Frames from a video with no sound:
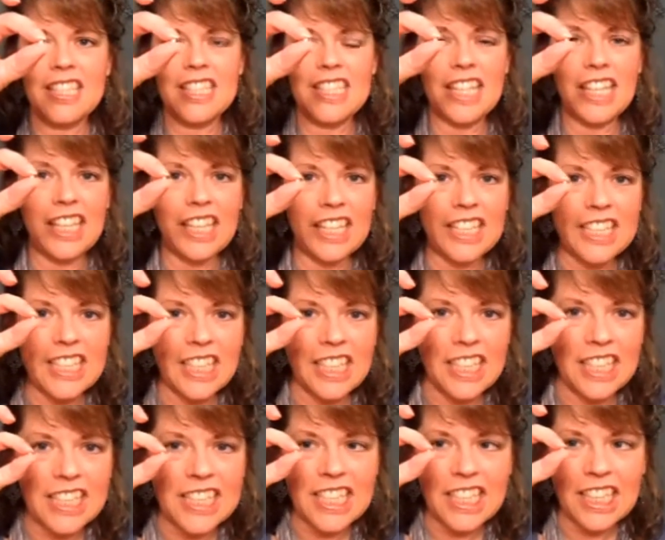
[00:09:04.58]

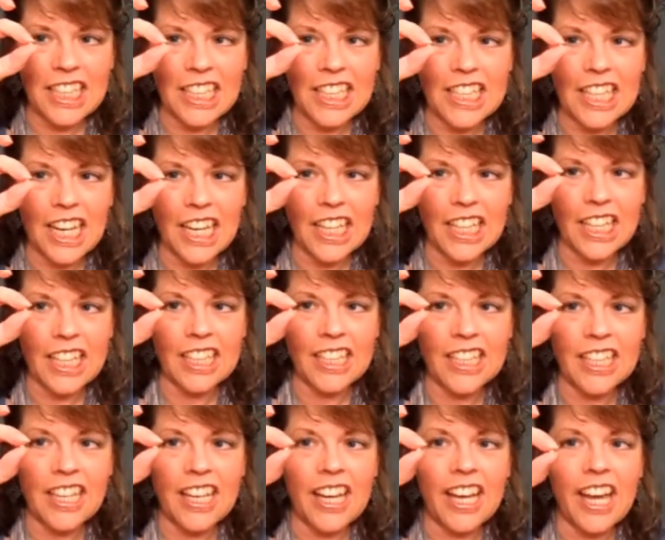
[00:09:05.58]
teeny tiny,
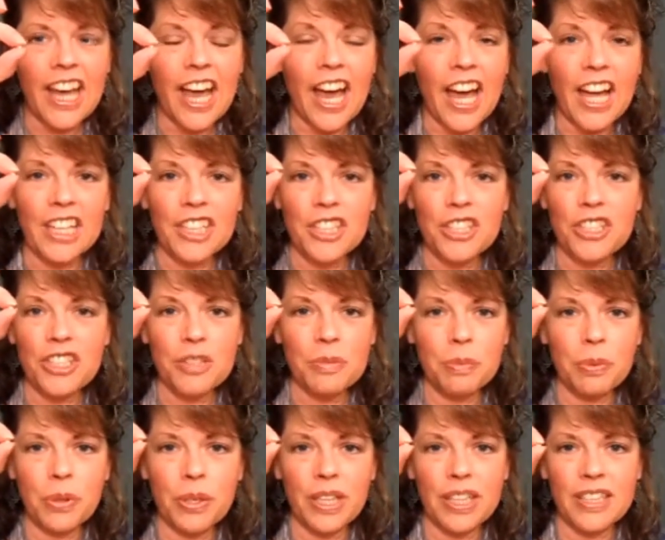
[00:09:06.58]
and you
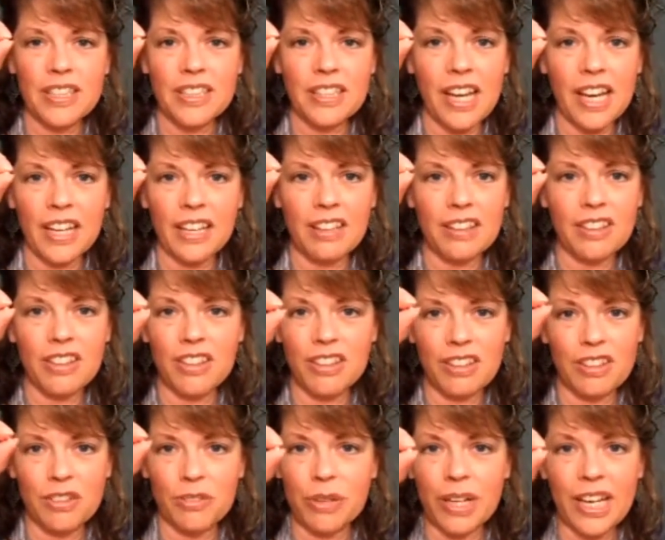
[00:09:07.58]
just put like
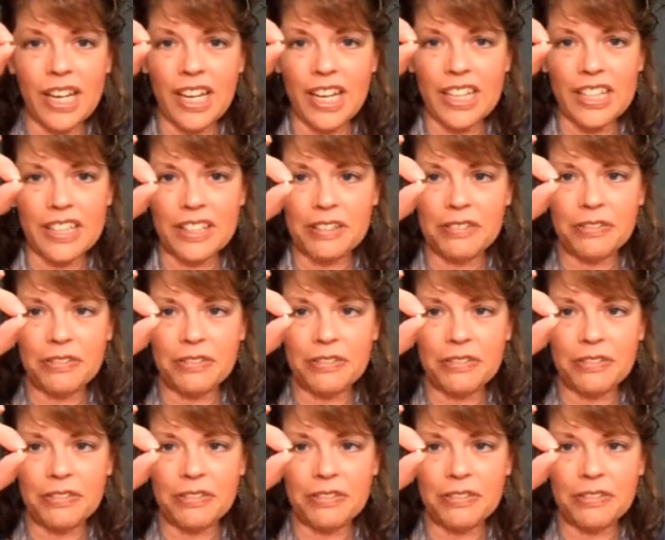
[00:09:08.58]
3 to